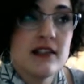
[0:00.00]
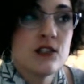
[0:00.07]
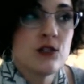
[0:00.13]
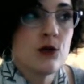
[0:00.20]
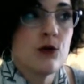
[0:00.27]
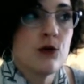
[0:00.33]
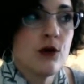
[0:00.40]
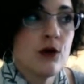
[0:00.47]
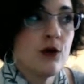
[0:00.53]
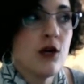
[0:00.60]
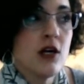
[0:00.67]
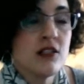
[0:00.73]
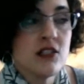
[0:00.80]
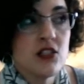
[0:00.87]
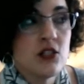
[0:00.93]
So her
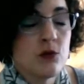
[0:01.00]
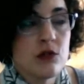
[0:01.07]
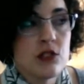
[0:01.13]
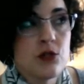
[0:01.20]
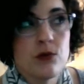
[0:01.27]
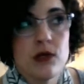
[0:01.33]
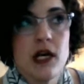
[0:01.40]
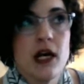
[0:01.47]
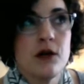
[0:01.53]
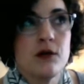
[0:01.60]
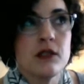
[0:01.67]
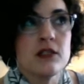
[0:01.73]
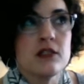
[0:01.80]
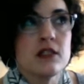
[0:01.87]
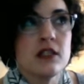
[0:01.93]
audition was 3
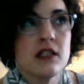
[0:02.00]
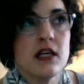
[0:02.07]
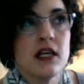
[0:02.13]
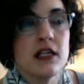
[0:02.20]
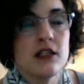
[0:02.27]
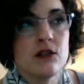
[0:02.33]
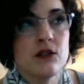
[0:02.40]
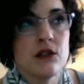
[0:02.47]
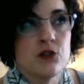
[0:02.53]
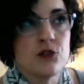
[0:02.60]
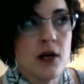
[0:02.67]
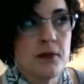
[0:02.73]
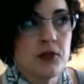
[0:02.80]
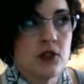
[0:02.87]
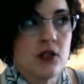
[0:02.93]
hours, and you know, I
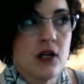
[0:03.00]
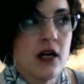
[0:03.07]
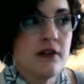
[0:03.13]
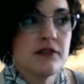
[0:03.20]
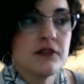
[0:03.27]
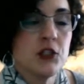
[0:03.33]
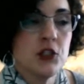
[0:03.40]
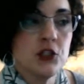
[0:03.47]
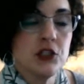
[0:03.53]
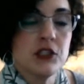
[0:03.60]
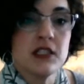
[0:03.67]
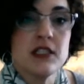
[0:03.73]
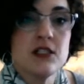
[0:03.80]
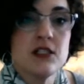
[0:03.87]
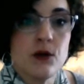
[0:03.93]
dropped her off
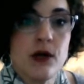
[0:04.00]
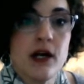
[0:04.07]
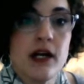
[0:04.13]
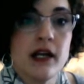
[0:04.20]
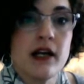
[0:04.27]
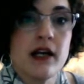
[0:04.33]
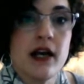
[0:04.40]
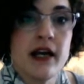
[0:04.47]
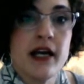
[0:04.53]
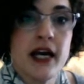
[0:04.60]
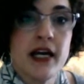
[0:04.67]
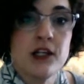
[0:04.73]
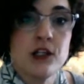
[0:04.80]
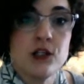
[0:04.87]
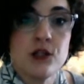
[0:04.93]
early, so I
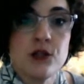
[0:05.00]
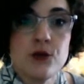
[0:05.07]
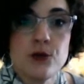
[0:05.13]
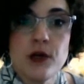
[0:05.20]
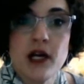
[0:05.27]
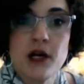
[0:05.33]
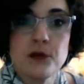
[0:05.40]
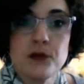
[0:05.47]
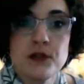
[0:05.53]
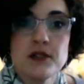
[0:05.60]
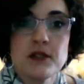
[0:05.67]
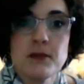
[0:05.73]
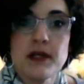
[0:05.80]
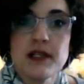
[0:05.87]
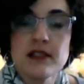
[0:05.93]
had a good 3 hours
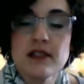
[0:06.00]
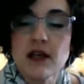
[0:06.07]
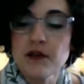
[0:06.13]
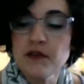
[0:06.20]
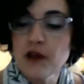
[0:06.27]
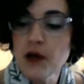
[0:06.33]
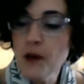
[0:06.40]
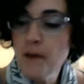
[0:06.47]
to myself.